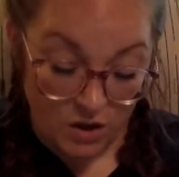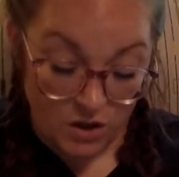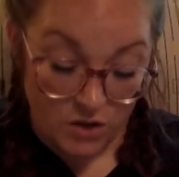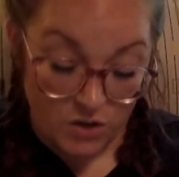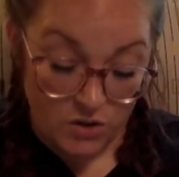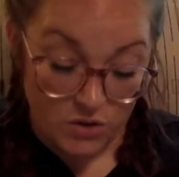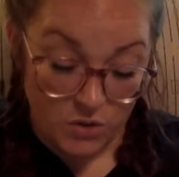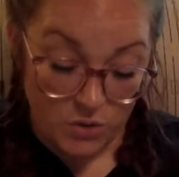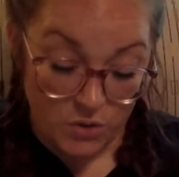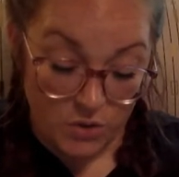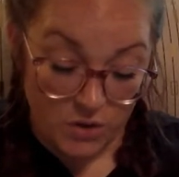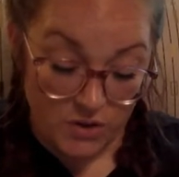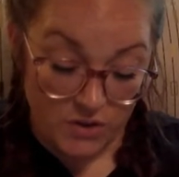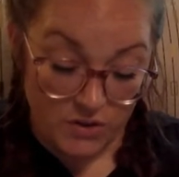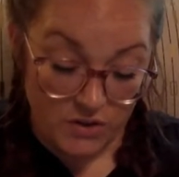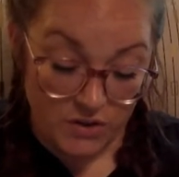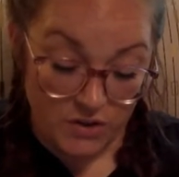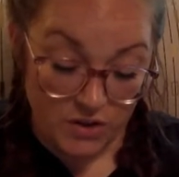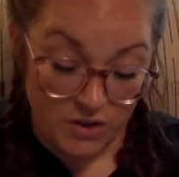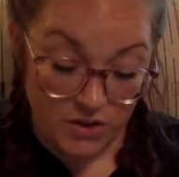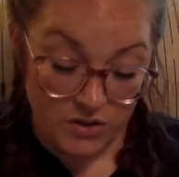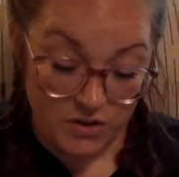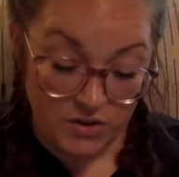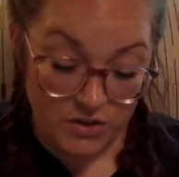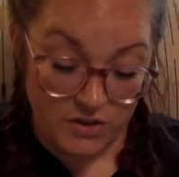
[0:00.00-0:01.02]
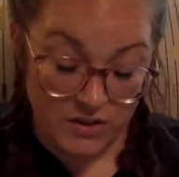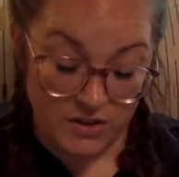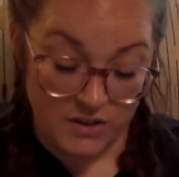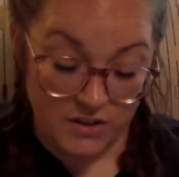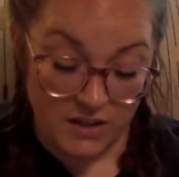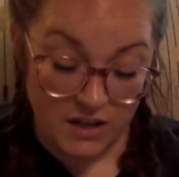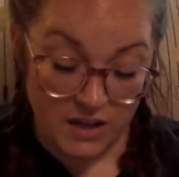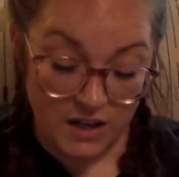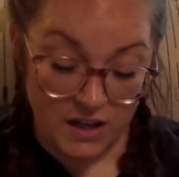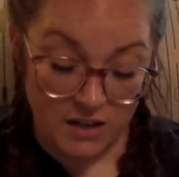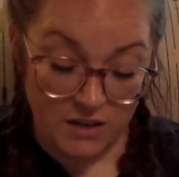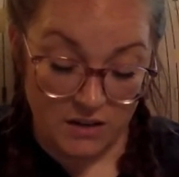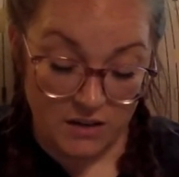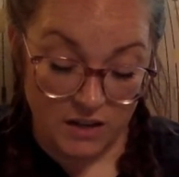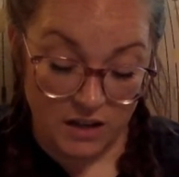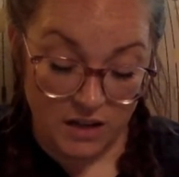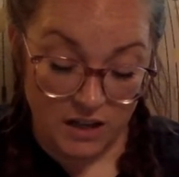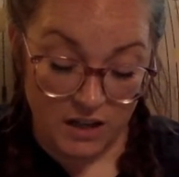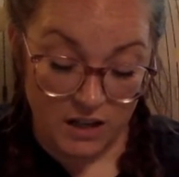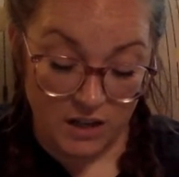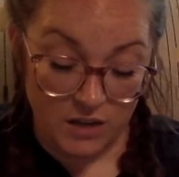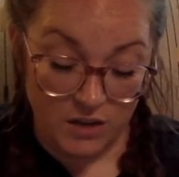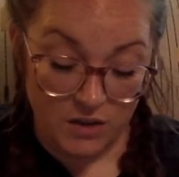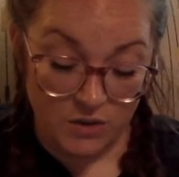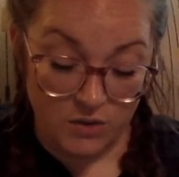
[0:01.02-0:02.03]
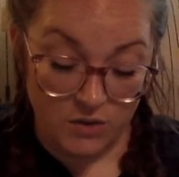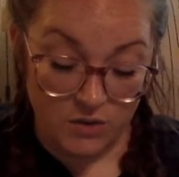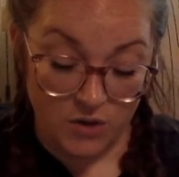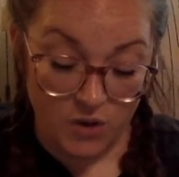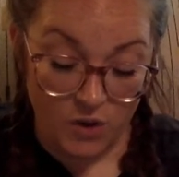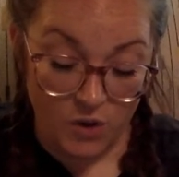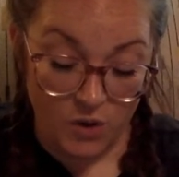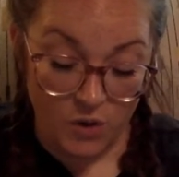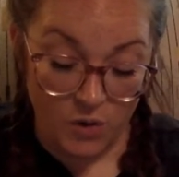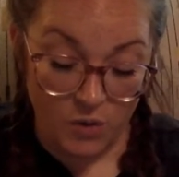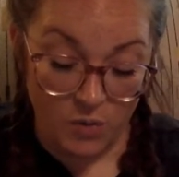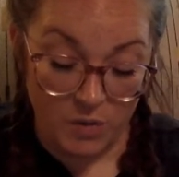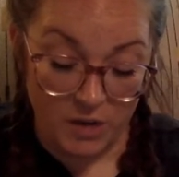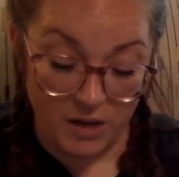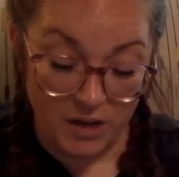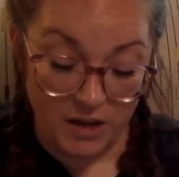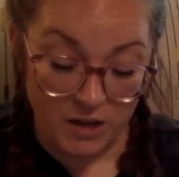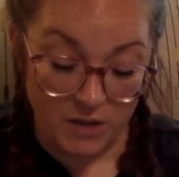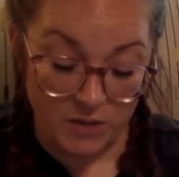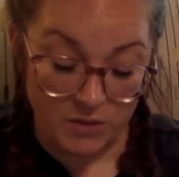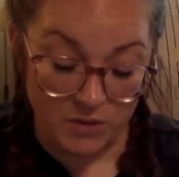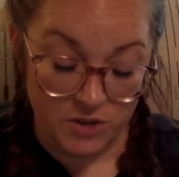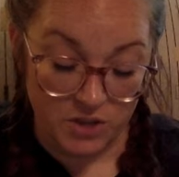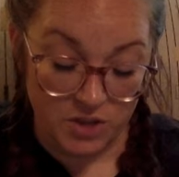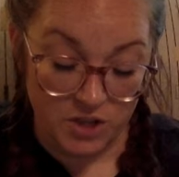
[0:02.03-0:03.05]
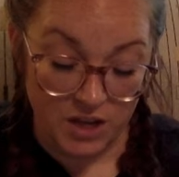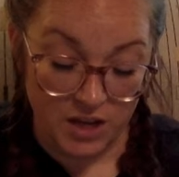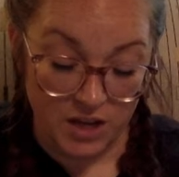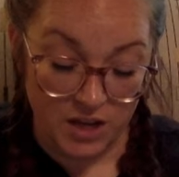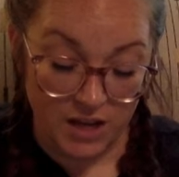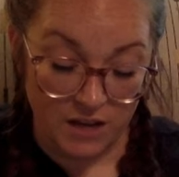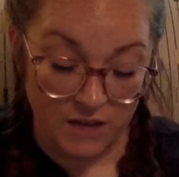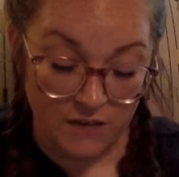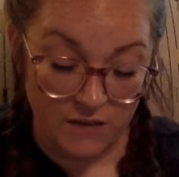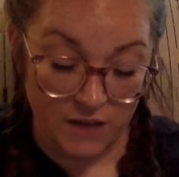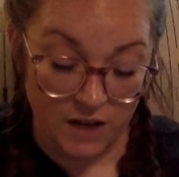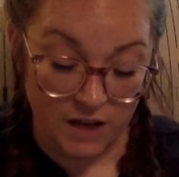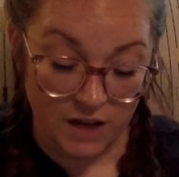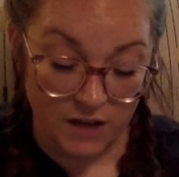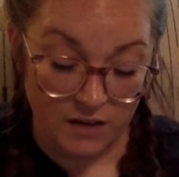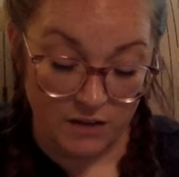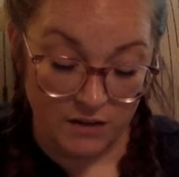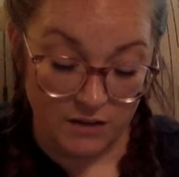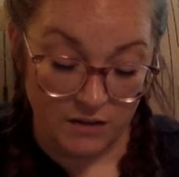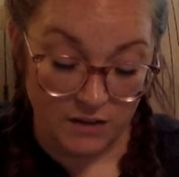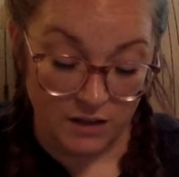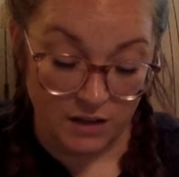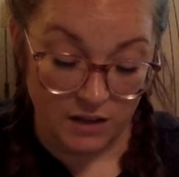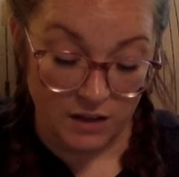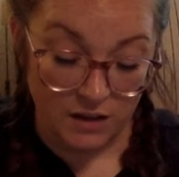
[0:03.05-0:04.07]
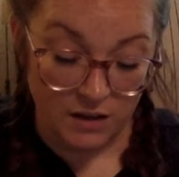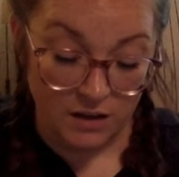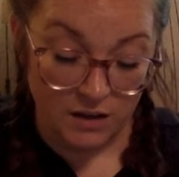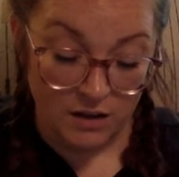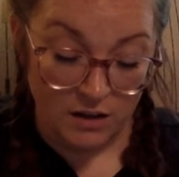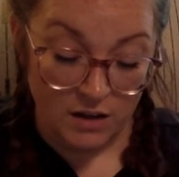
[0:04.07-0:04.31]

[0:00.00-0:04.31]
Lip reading: Taurus turned to the second lady, whose whole body was shaking violently.